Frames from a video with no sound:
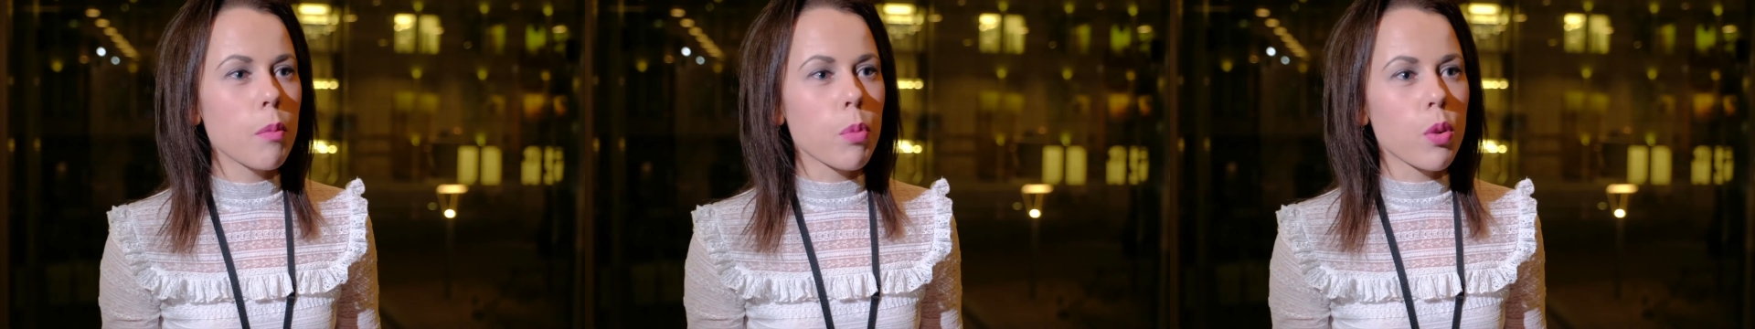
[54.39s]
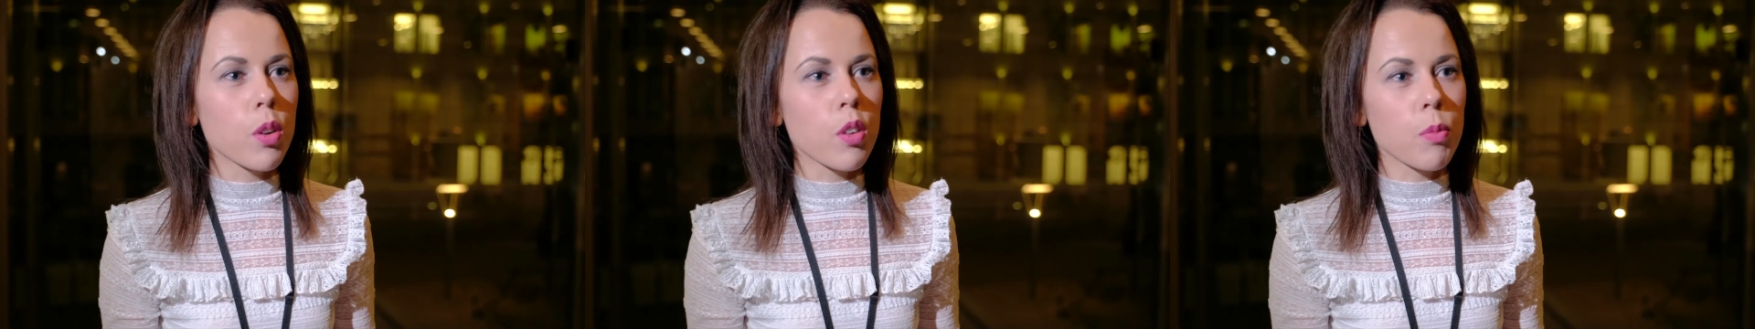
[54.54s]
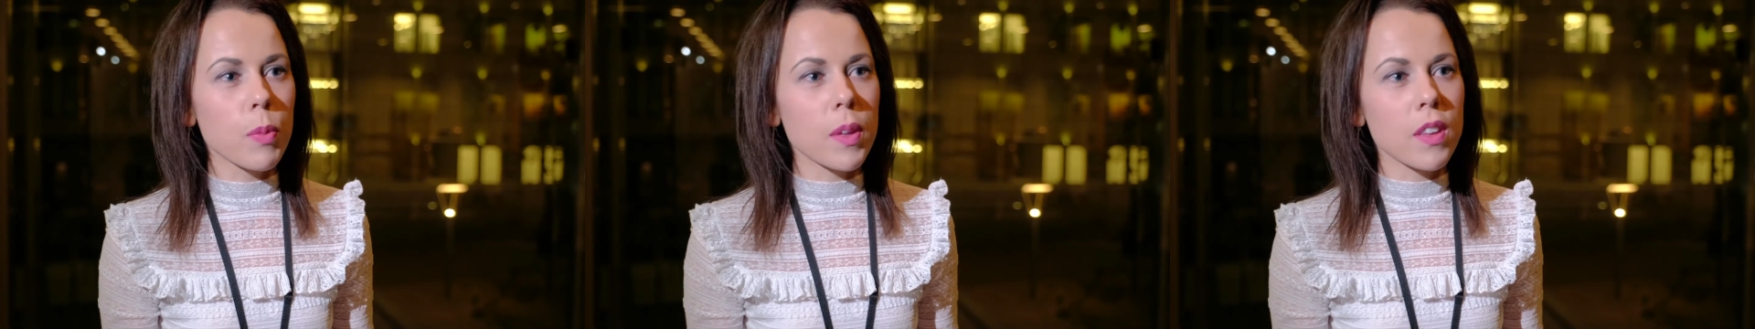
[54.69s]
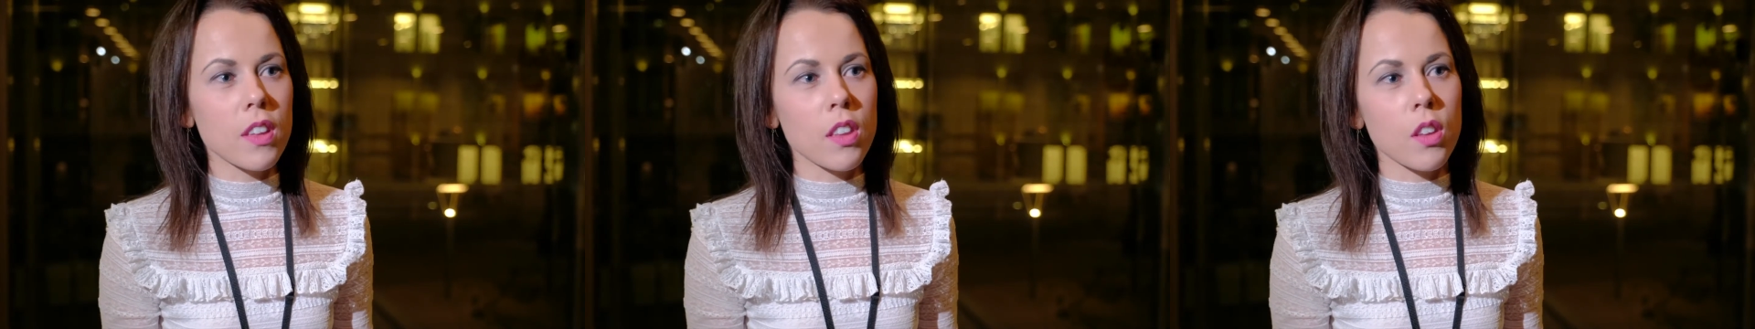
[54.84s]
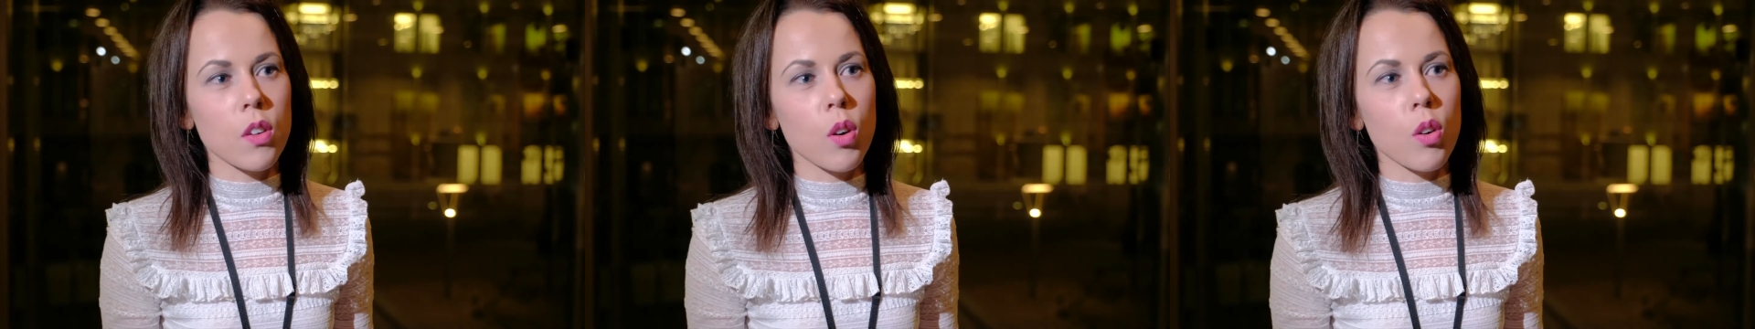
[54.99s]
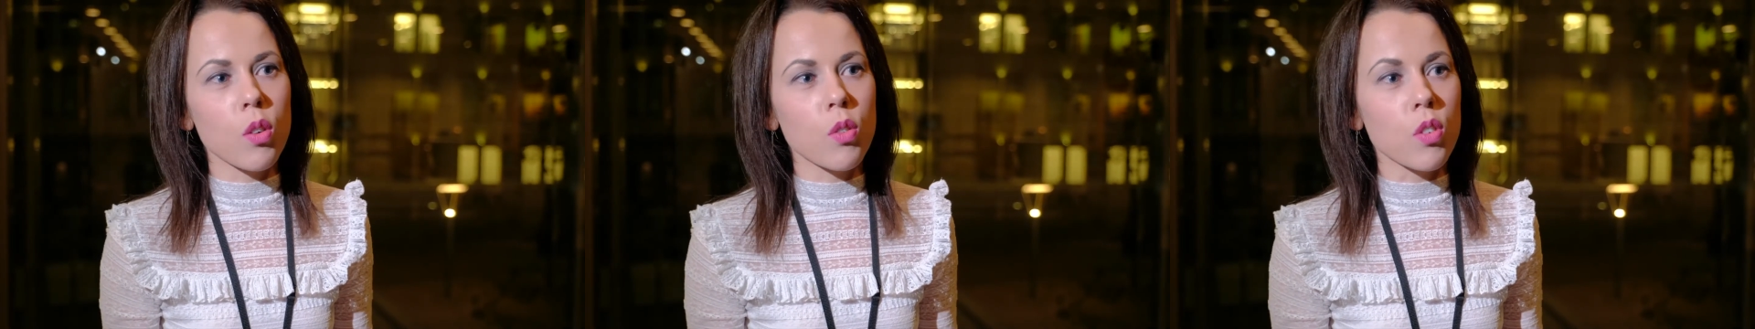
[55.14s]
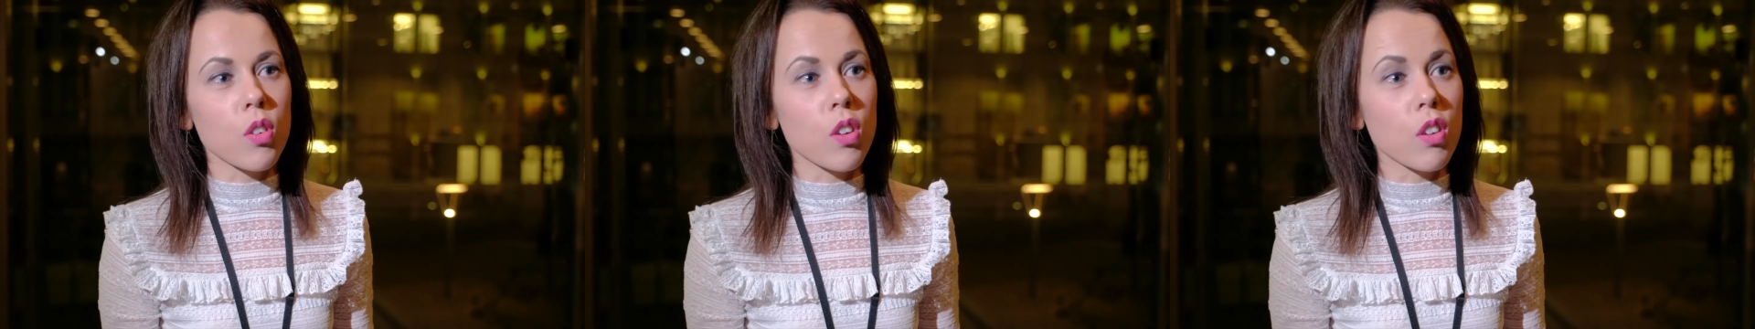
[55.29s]
improvements in their
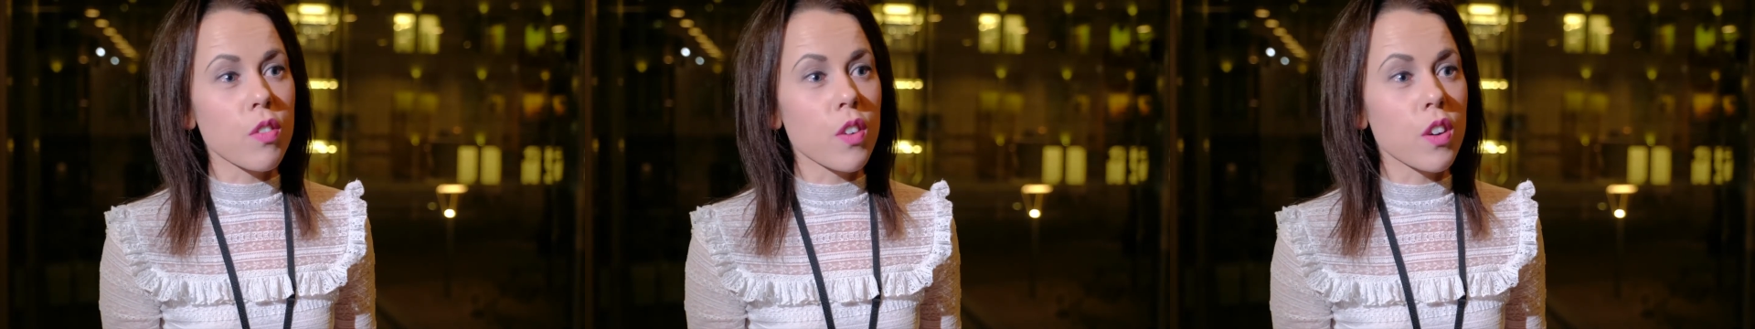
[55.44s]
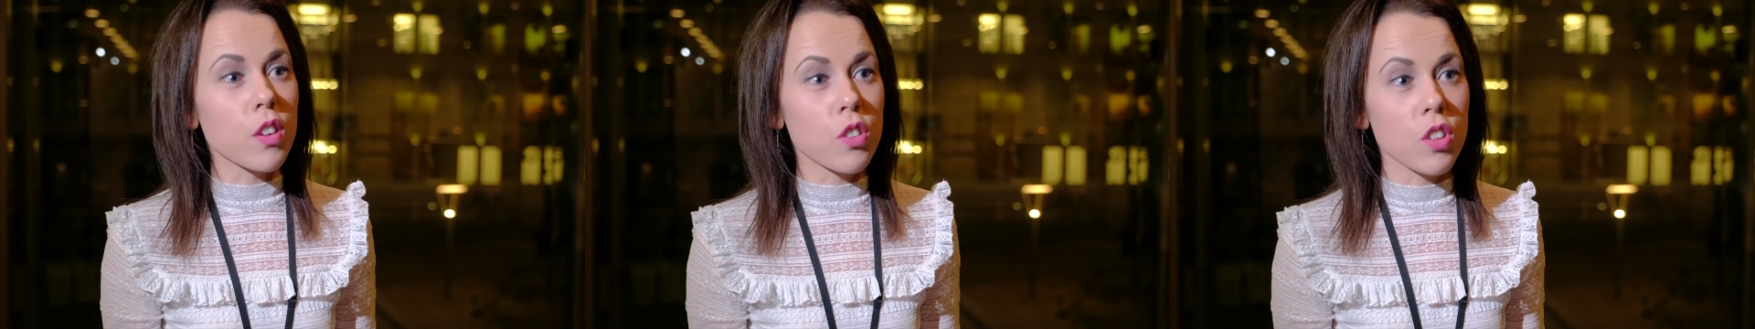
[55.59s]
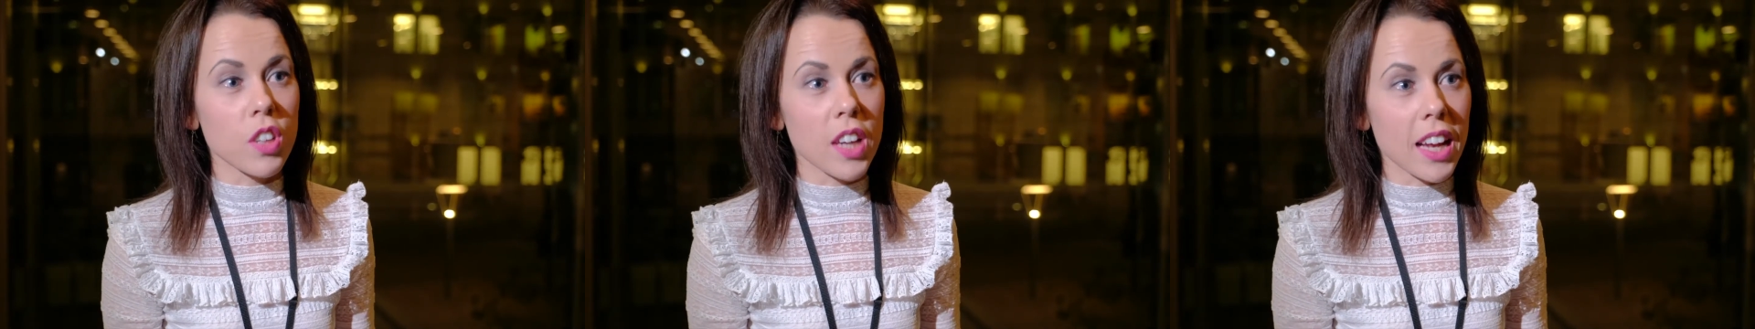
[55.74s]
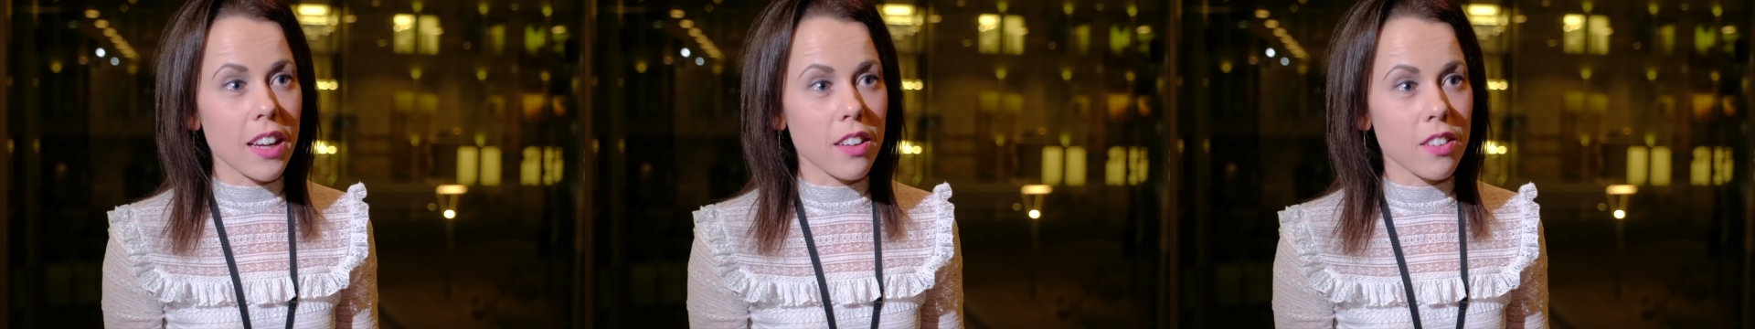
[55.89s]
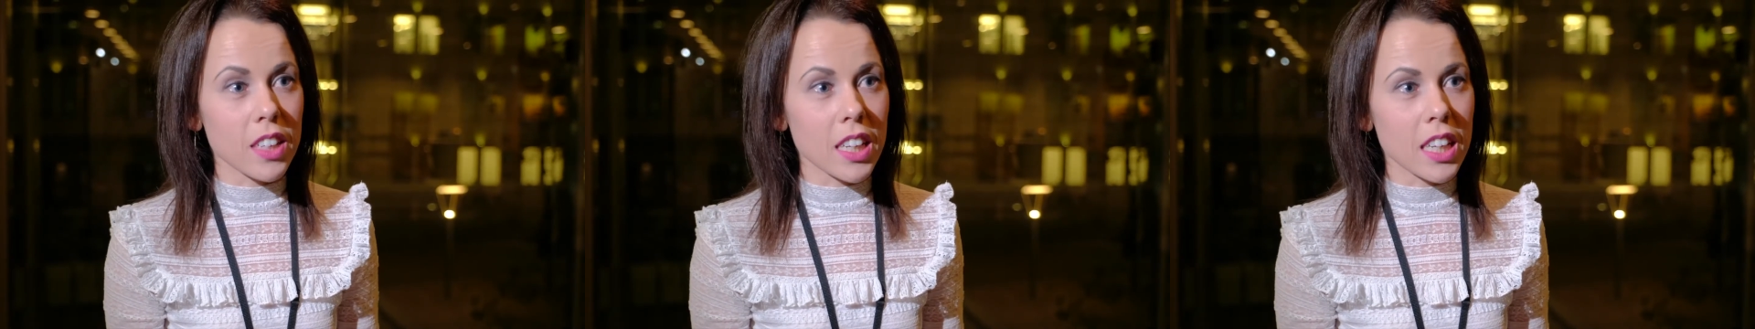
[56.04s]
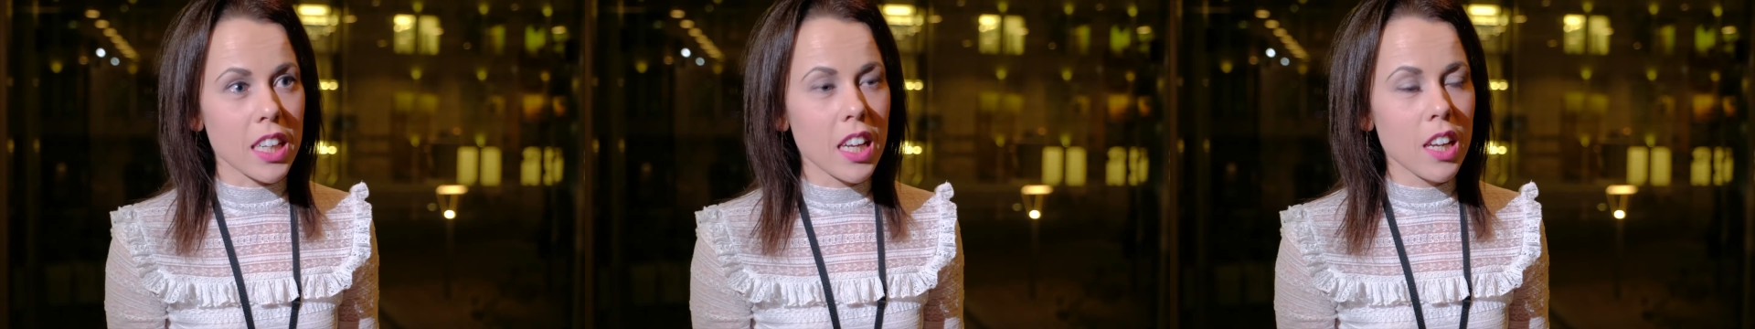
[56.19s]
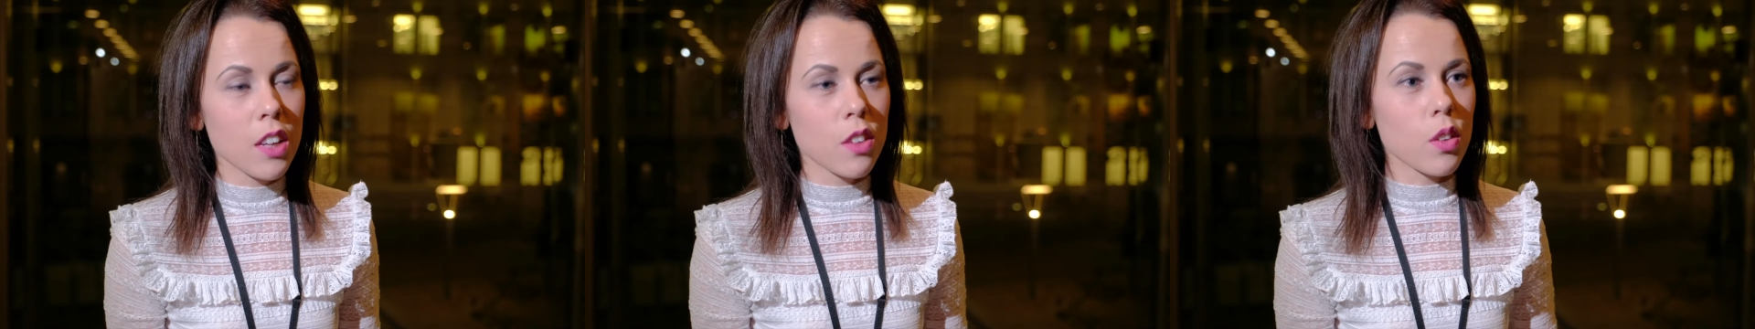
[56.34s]
overall
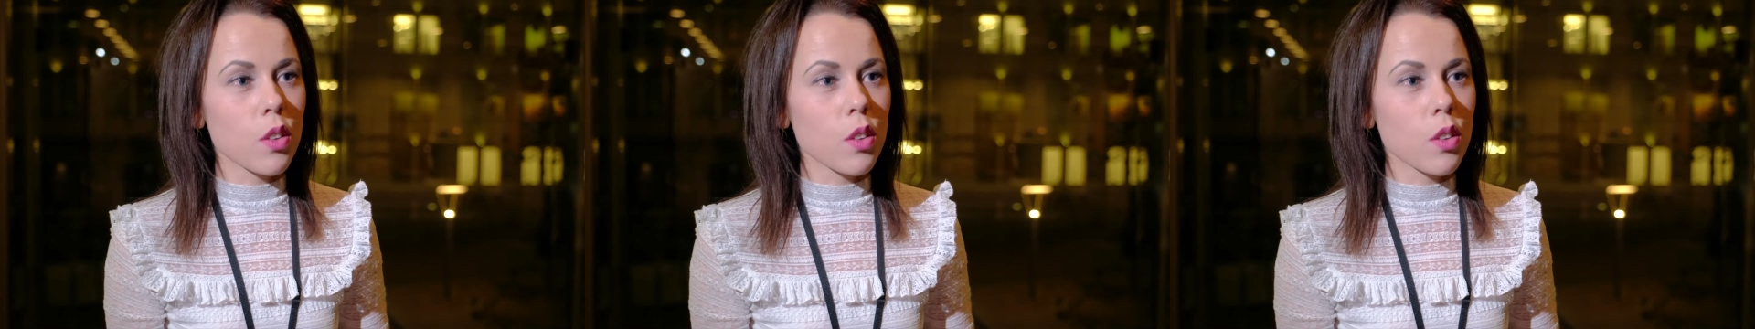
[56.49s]
functionality.